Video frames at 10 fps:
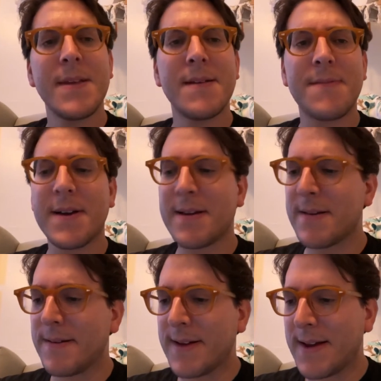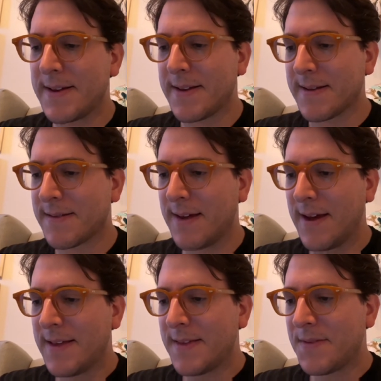Avuncular in context,
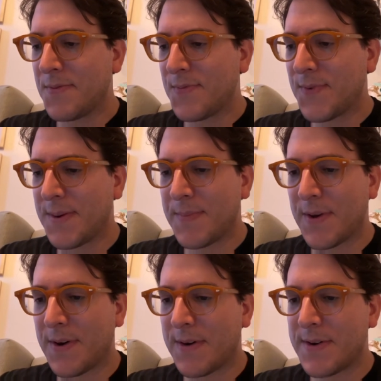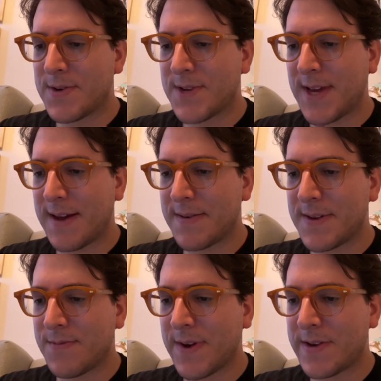this is from the Orange
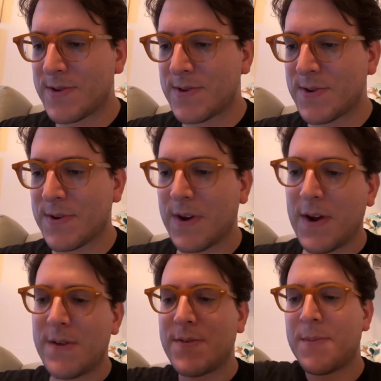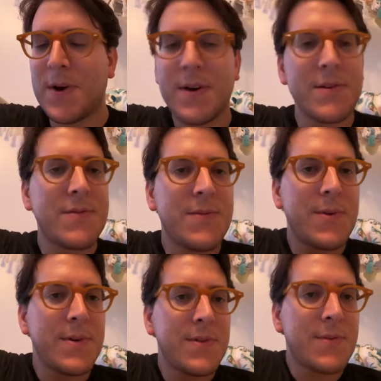County Register from August
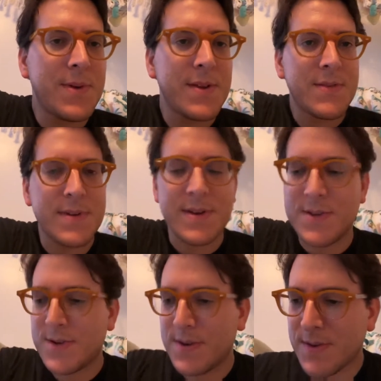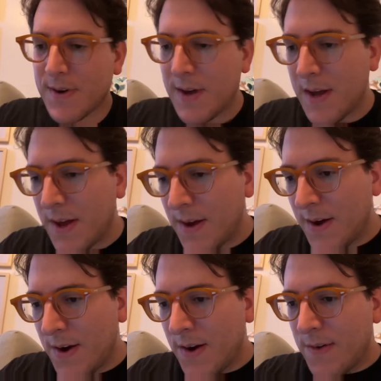4th, 2022.
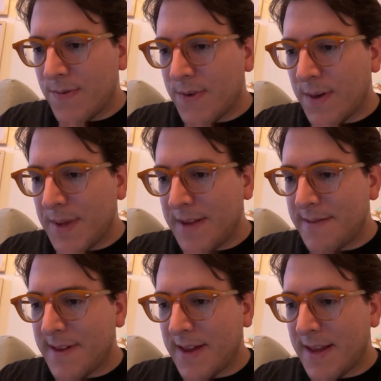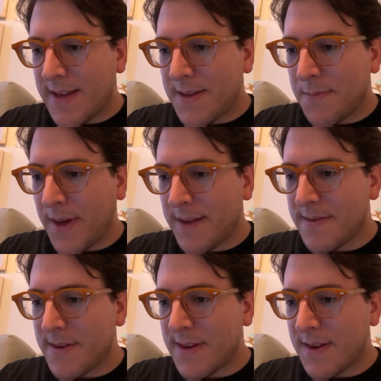From East LA to
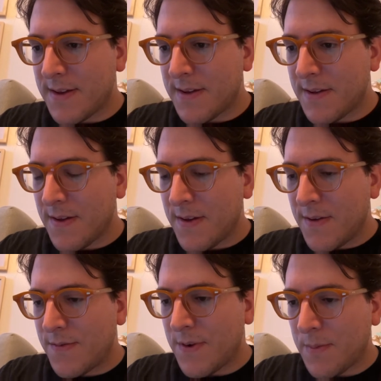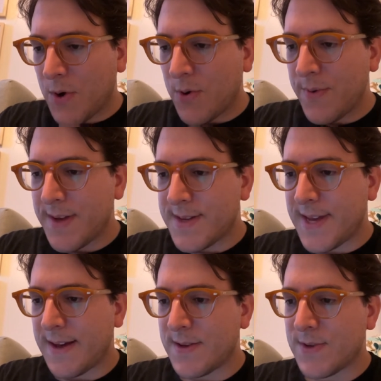Pasadena, from
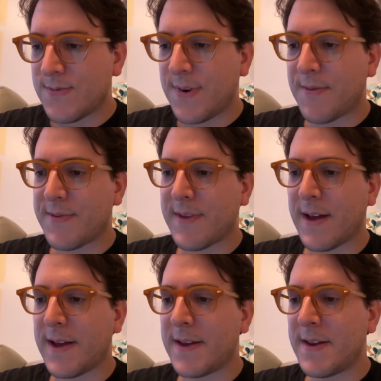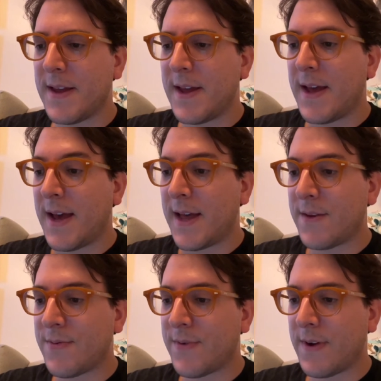Koreatown to Riverside, and
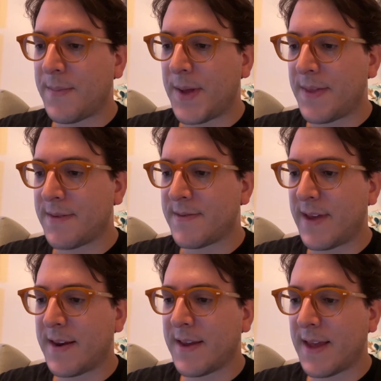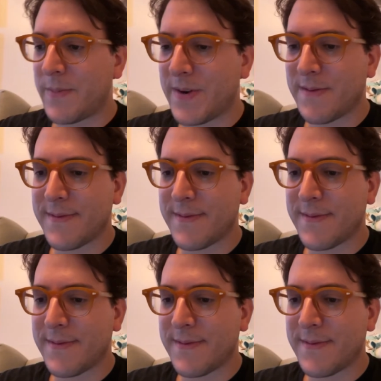from the San Gabriel